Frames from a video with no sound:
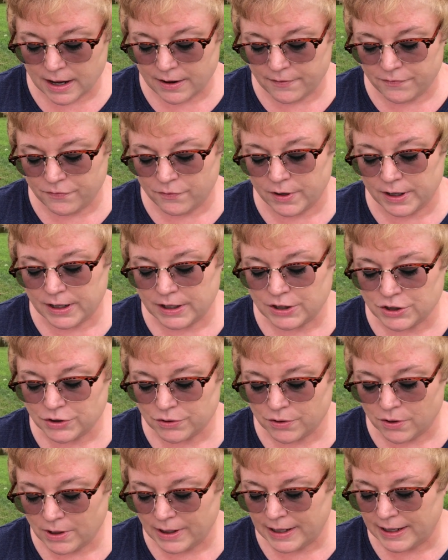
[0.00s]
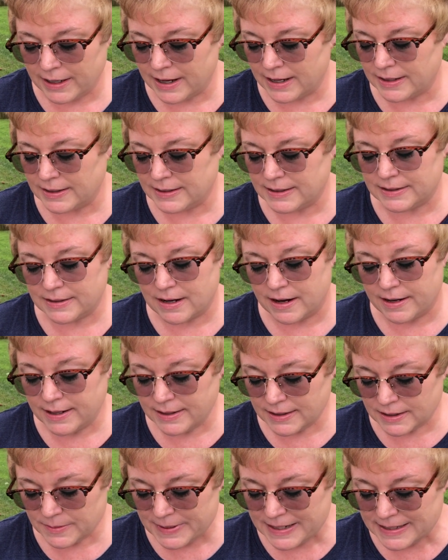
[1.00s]
For controlling
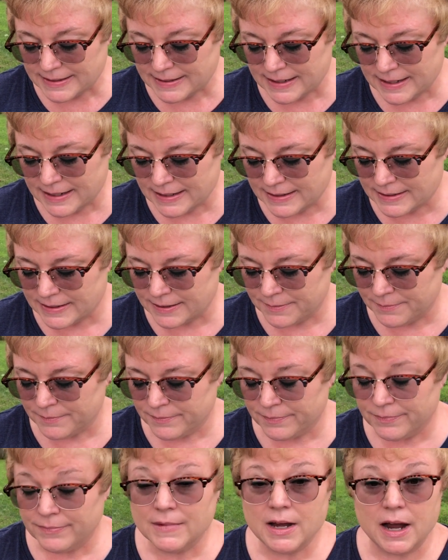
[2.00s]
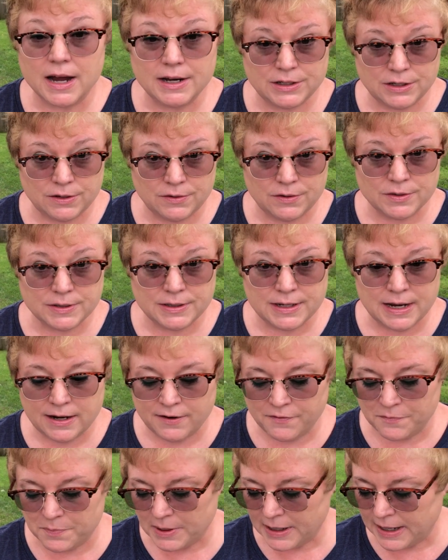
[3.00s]
exotic species, I do use
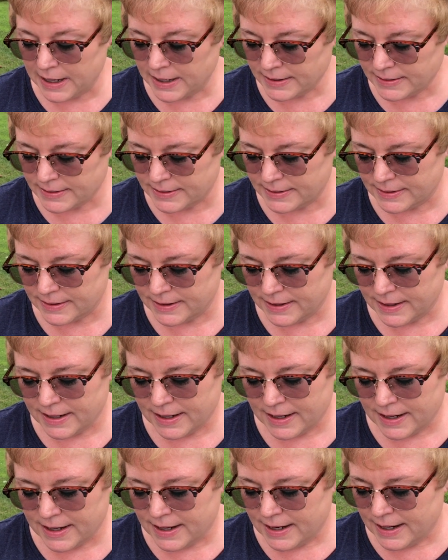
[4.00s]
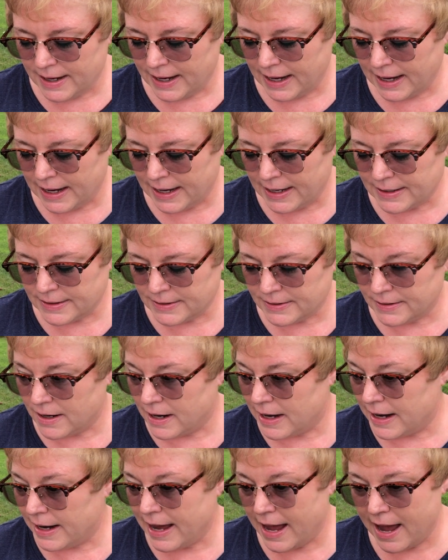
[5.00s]
native plants, and
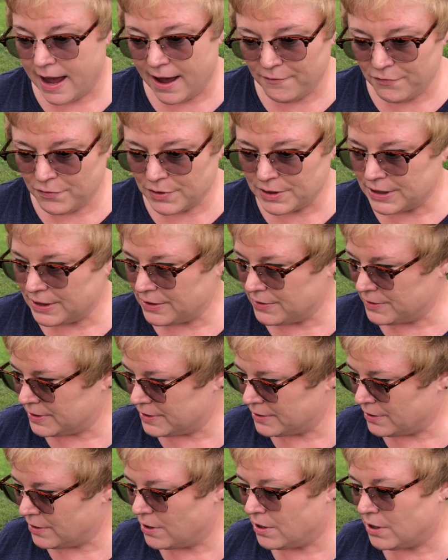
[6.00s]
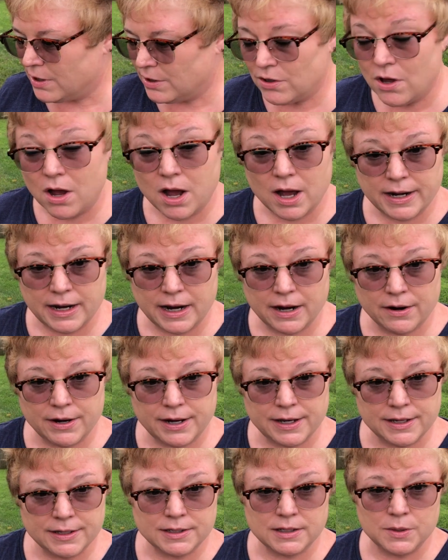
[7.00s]
I have reduced lawn
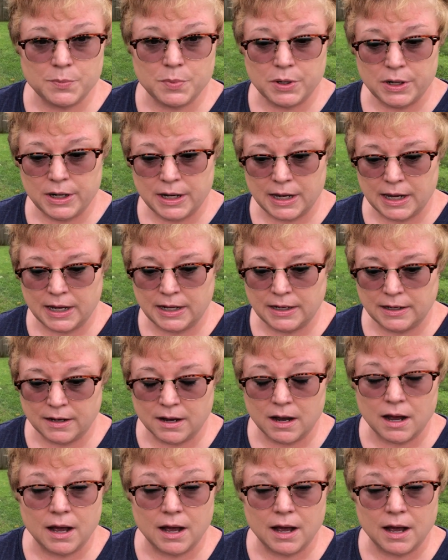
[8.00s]
areas to put in